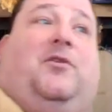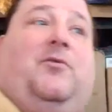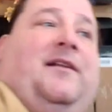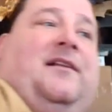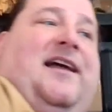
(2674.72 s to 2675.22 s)

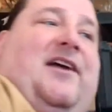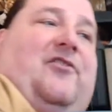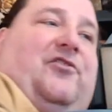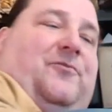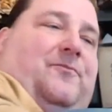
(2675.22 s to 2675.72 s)
between the
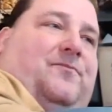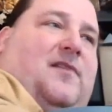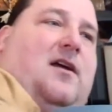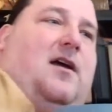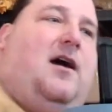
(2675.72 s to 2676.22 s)

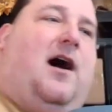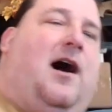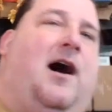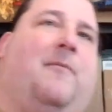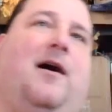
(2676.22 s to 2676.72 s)
layers.
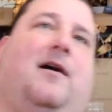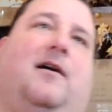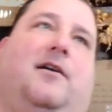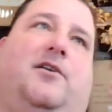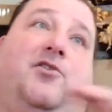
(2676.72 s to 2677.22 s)
Um,
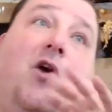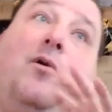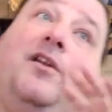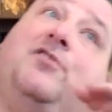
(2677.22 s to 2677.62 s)
you don't want to